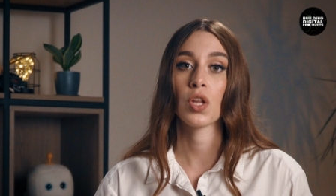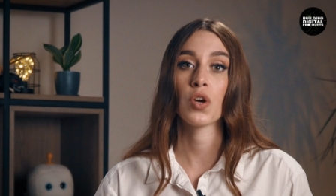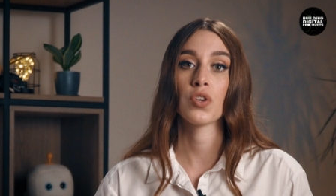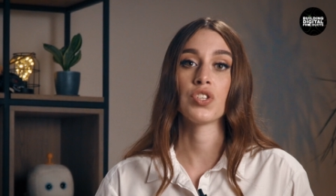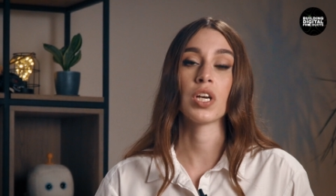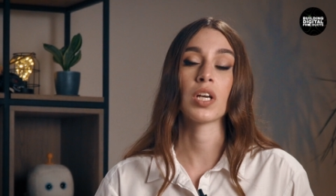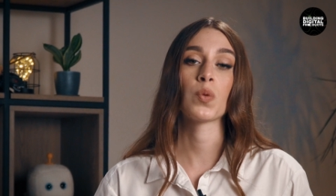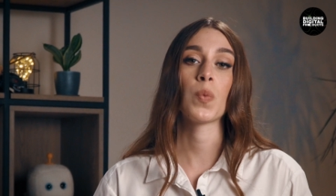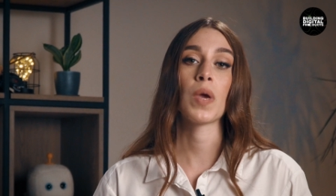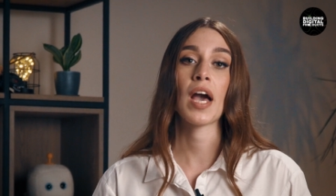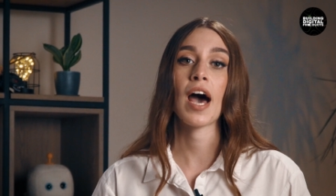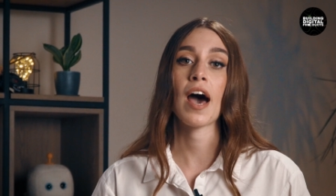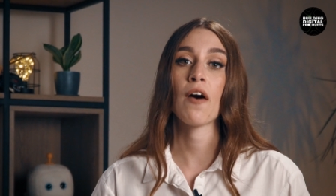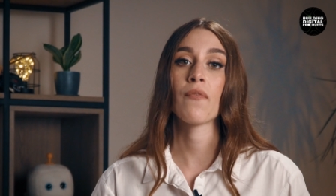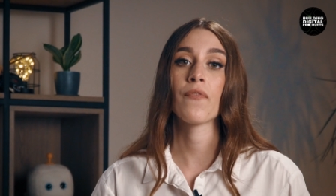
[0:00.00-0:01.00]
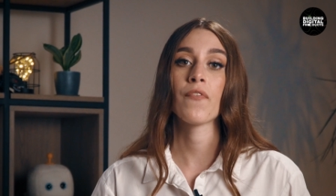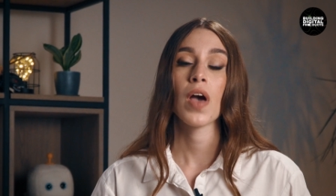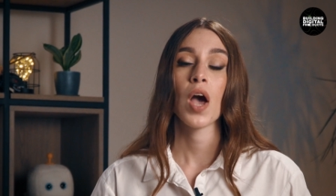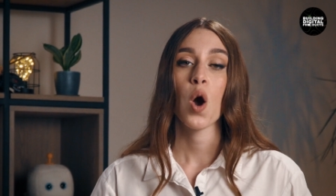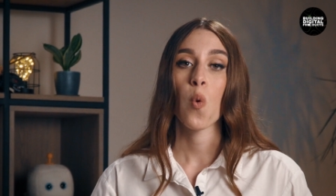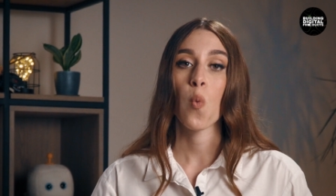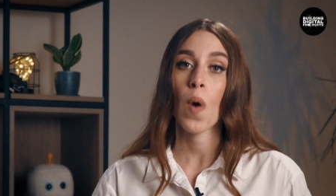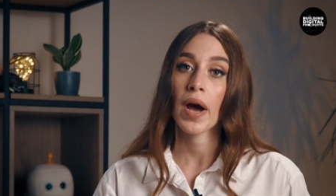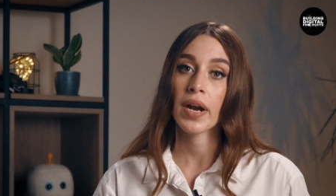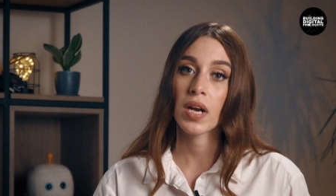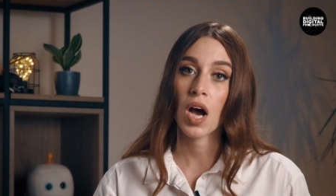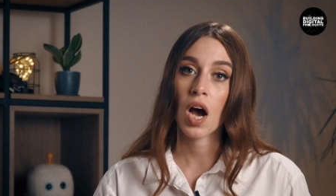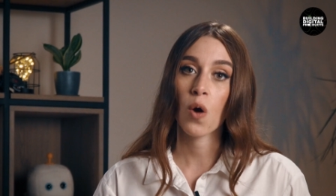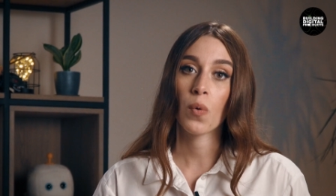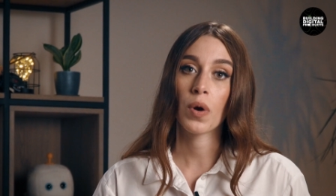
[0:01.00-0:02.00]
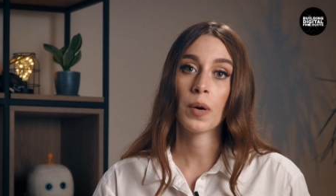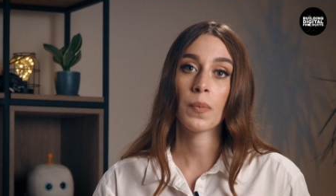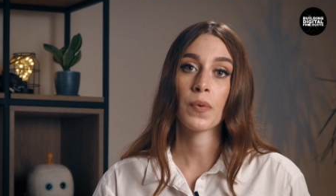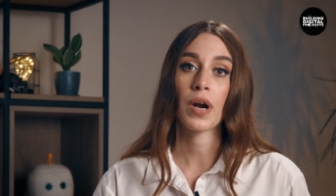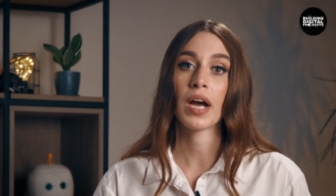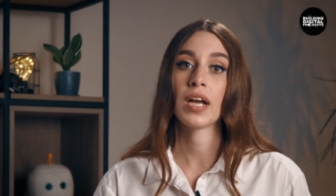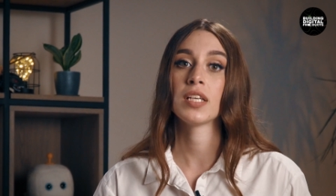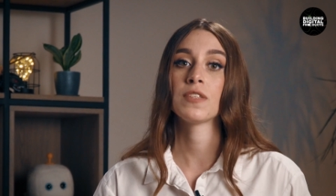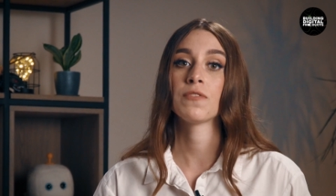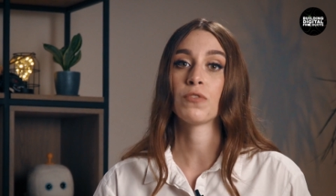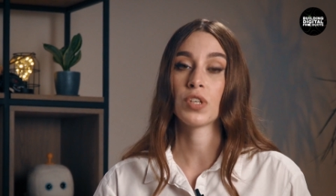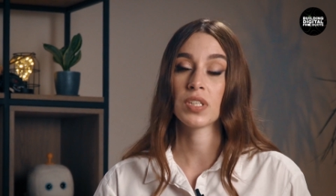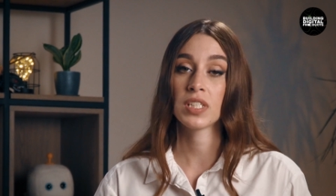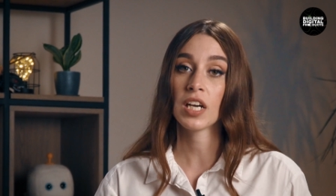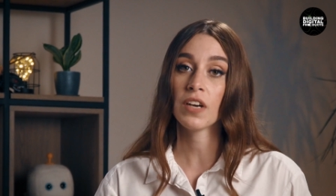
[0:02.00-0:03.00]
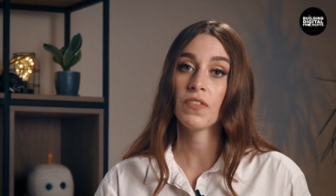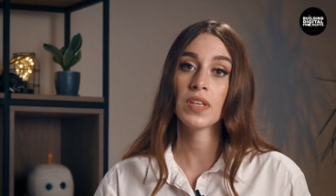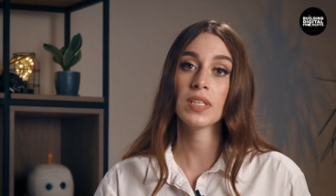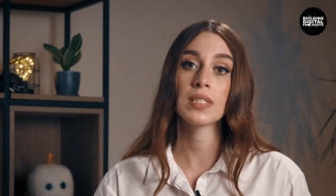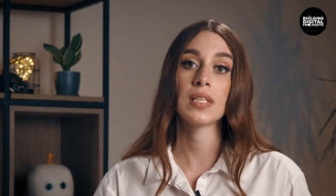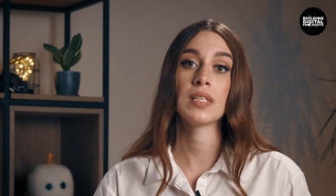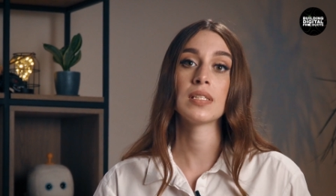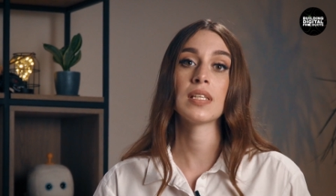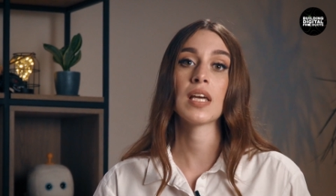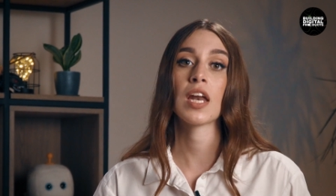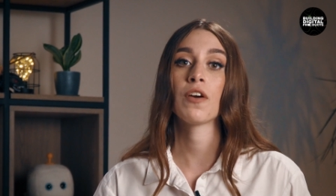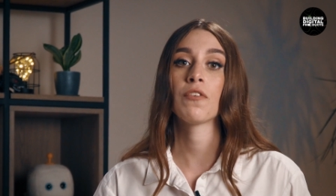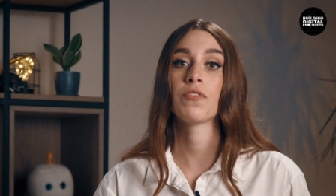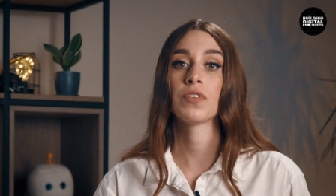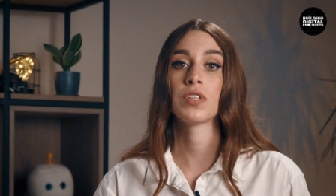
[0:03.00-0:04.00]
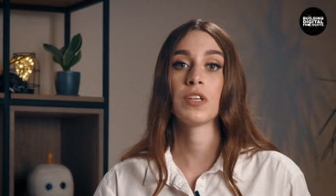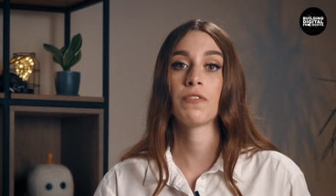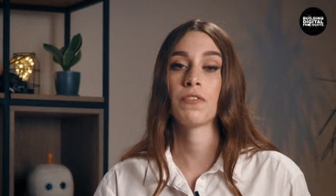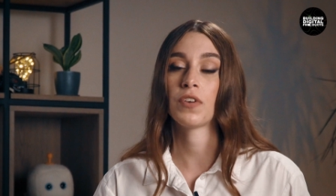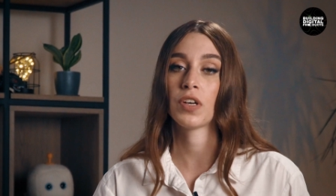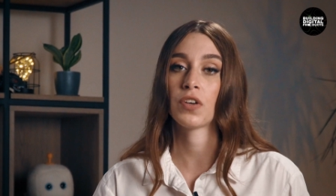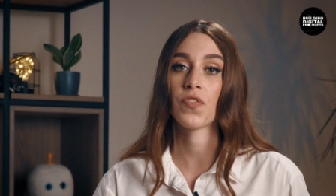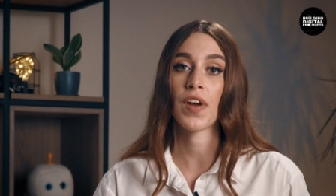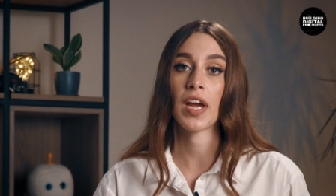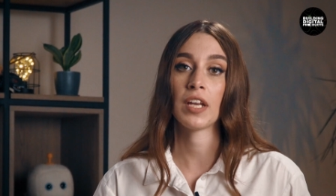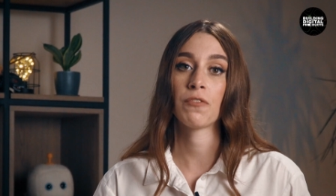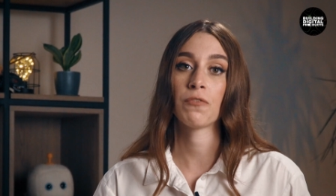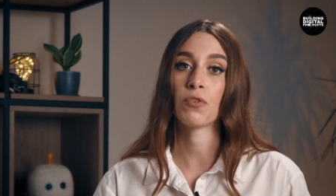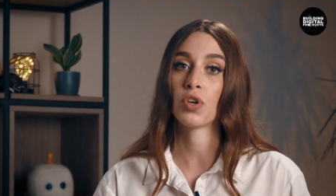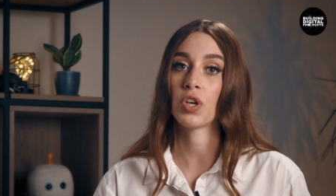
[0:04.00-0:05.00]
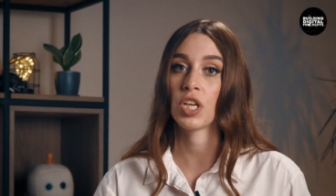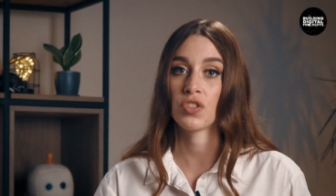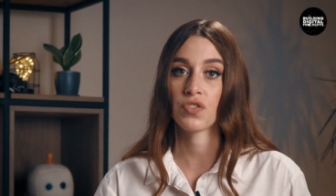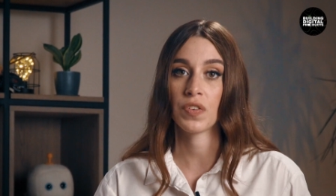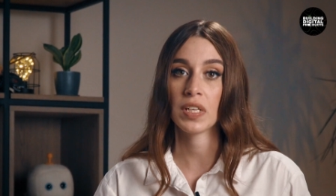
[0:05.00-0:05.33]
logic, we have 1 hour price for a service instead of a different rate for each